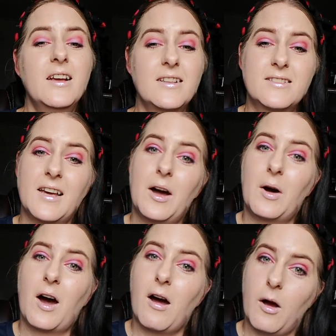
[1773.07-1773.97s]
So
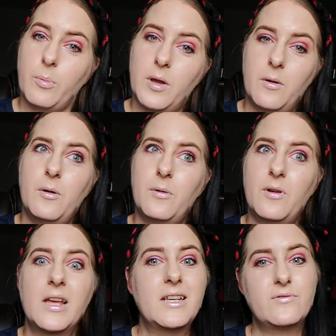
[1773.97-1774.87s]
I hope
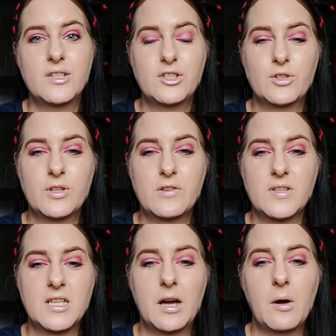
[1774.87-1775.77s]
you've enjoyed the
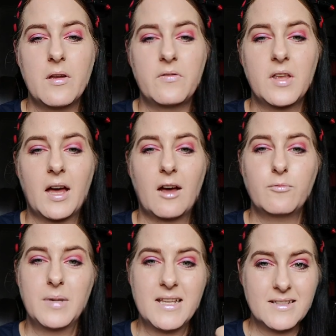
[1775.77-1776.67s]
video. If you
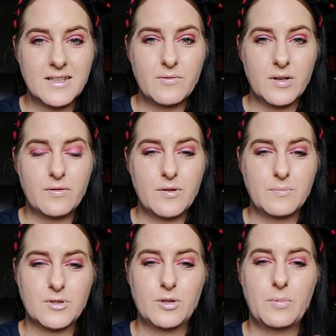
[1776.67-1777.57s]
have, please give it a
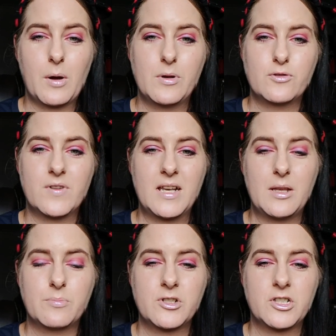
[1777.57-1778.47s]
thumbs up, I would really
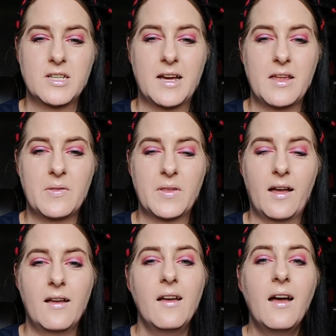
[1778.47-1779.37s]
appreciate
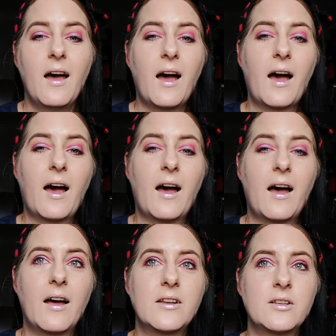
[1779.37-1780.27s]
that.
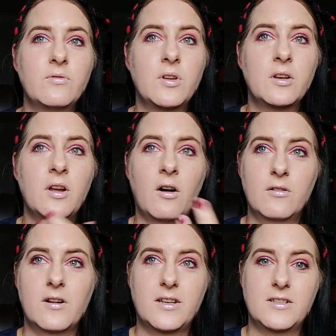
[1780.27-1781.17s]
And if you're not
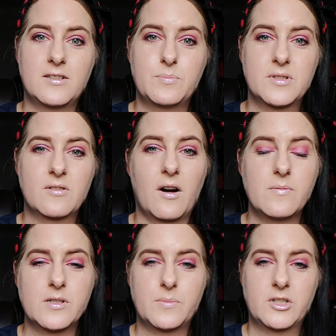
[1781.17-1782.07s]
already
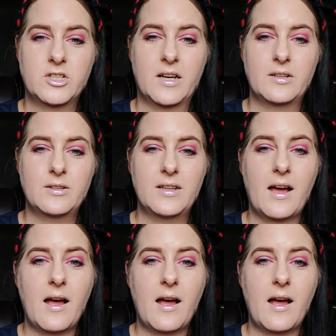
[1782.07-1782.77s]
subscribed to my channel,